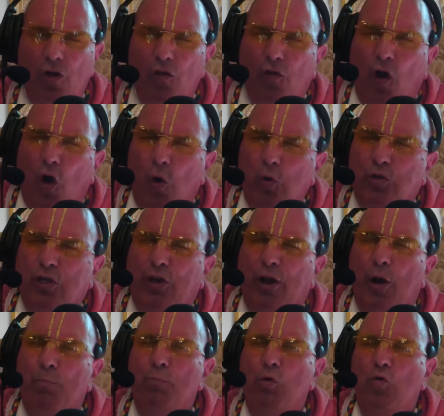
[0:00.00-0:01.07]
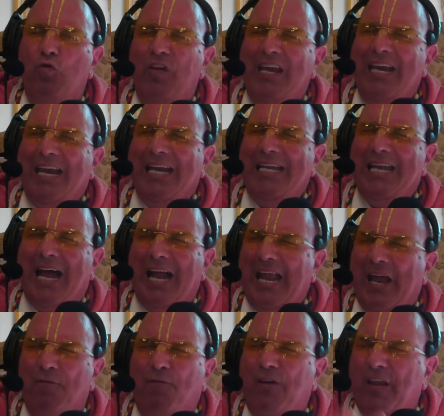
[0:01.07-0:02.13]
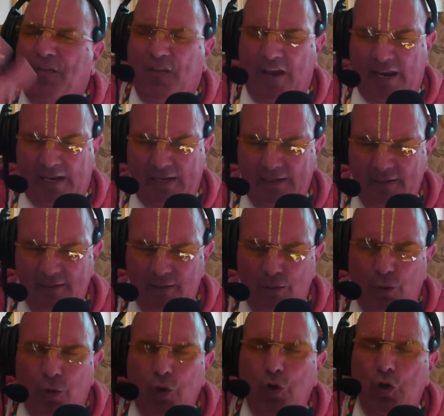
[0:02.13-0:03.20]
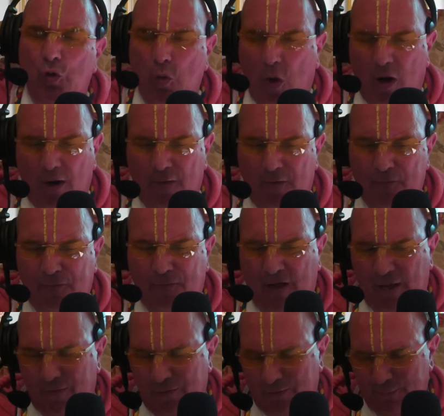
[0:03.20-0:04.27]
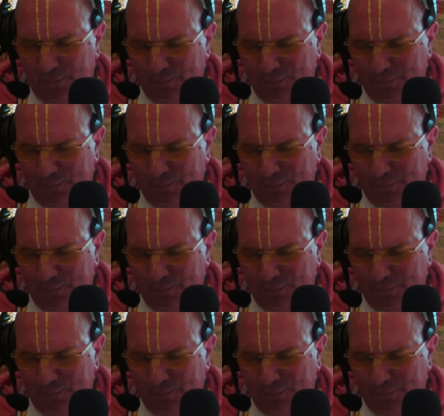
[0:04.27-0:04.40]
those that are moving and not everything, you are the father.